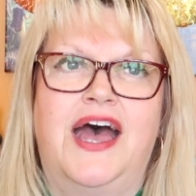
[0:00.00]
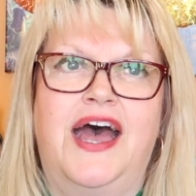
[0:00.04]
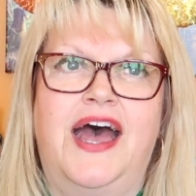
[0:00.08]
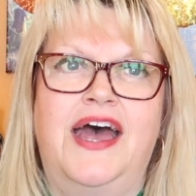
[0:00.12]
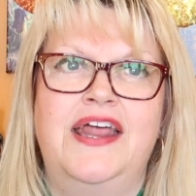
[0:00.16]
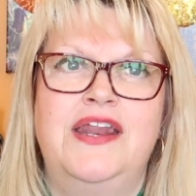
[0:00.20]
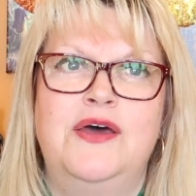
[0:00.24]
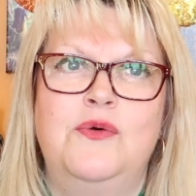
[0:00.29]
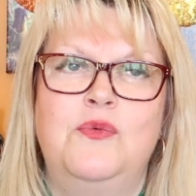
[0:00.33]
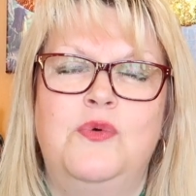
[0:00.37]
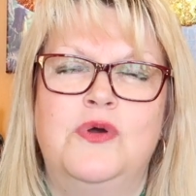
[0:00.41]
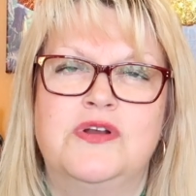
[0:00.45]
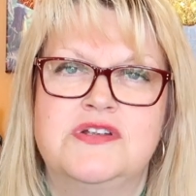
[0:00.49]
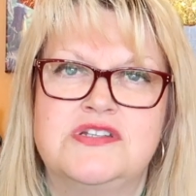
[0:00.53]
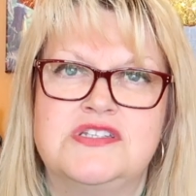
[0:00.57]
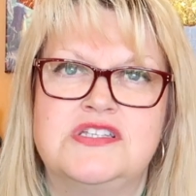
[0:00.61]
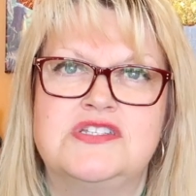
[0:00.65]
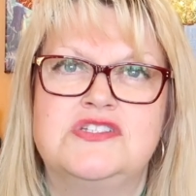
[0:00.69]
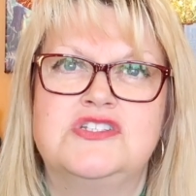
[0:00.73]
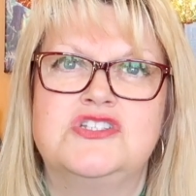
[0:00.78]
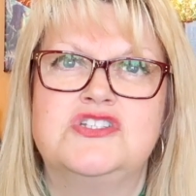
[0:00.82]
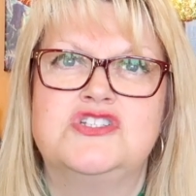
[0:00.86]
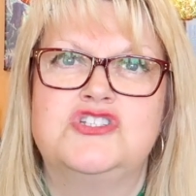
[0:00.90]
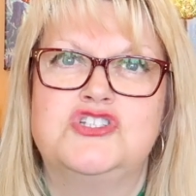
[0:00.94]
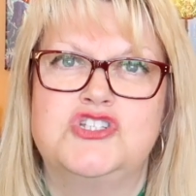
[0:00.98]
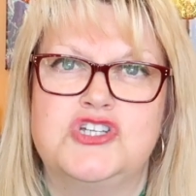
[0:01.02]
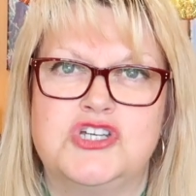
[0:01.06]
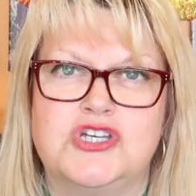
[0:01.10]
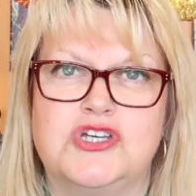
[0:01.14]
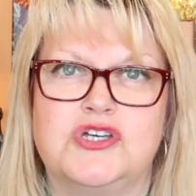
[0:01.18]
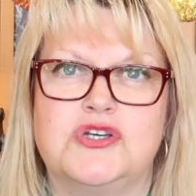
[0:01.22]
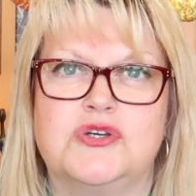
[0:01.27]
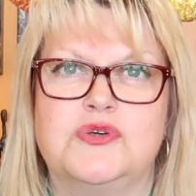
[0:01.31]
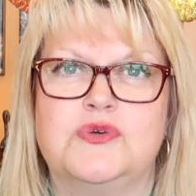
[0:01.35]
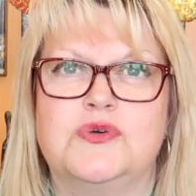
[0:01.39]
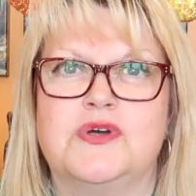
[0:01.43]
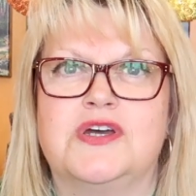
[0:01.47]
And I wanted to
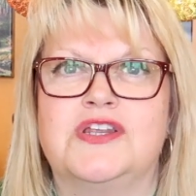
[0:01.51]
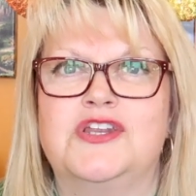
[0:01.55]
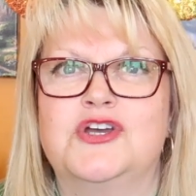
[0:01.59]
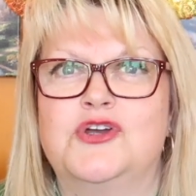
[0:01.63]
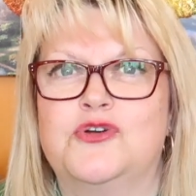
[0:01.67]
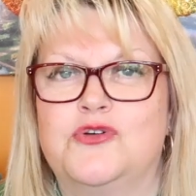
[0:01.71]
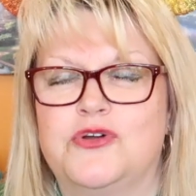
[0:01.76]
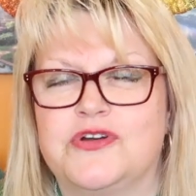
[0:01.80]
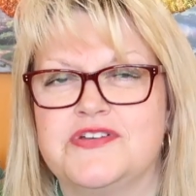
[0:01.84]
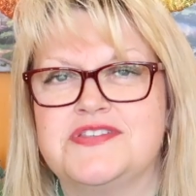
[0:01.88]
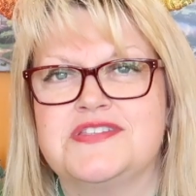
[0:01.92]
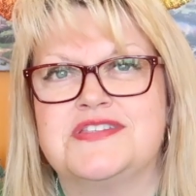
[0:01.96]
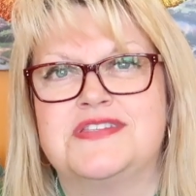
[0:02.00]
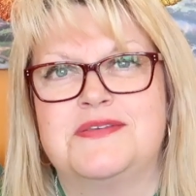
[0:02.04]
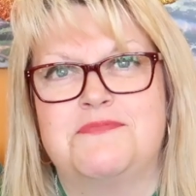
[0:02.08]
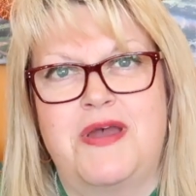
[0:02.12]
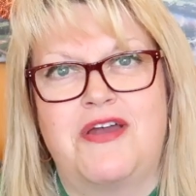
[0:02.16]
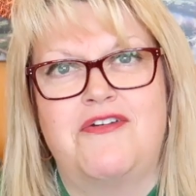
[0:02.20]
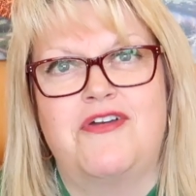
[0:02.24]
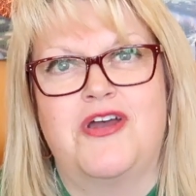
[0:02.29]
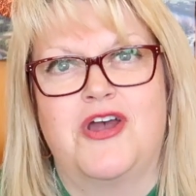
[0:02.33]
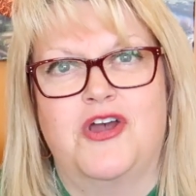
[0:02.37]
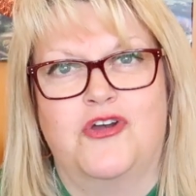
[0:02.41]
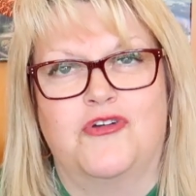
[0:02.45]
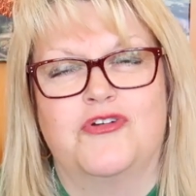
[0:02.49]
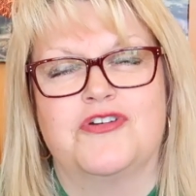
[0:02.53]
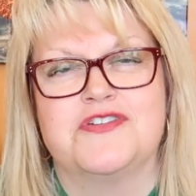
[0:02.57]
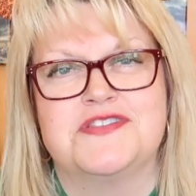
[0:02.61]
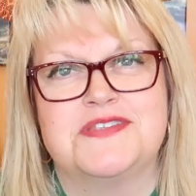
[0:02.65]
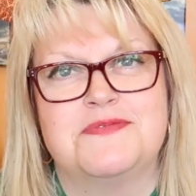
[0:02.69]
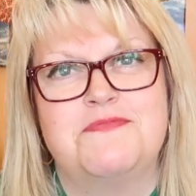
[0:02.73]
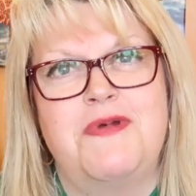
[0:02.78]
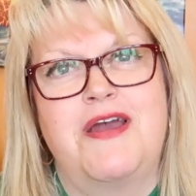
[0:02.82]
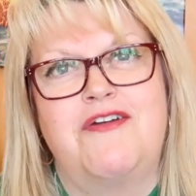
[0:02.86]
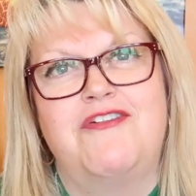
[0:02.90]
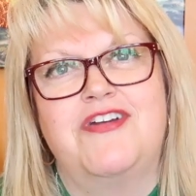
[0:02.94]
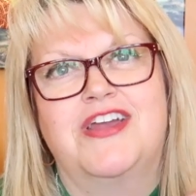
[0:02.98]
do an across
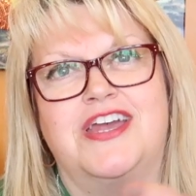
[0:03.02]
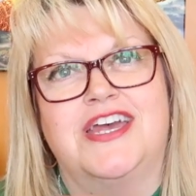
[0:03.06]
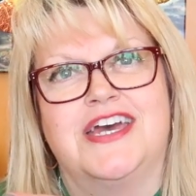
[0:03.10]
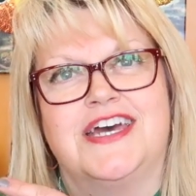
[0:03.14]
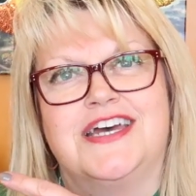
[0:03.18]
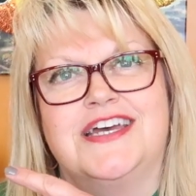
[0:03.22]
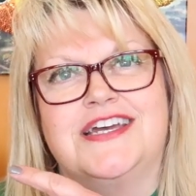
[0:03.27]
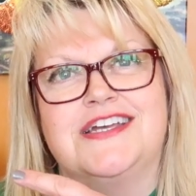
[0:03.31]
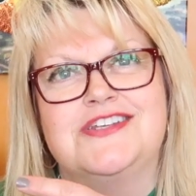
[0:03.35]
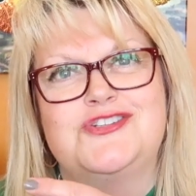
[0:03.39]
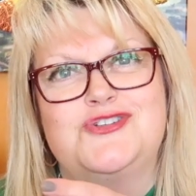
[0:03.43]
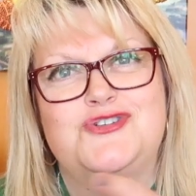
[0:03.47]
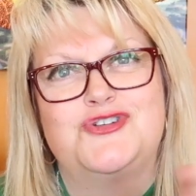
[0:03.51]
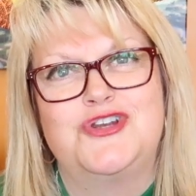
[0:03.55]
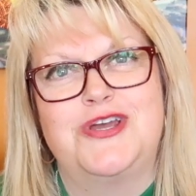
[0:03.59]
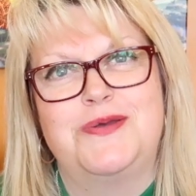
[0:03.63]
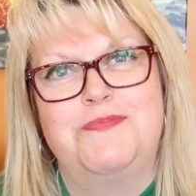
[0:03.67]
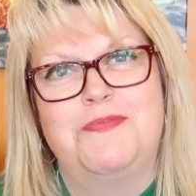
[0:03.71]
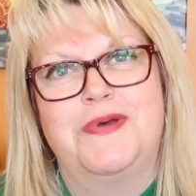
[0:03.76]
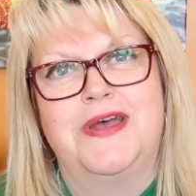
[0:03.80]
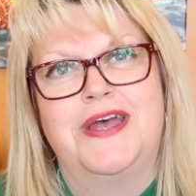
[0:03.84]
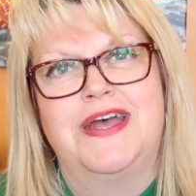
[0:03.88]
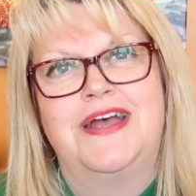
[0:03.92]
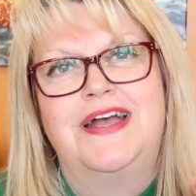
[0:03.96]
America trip.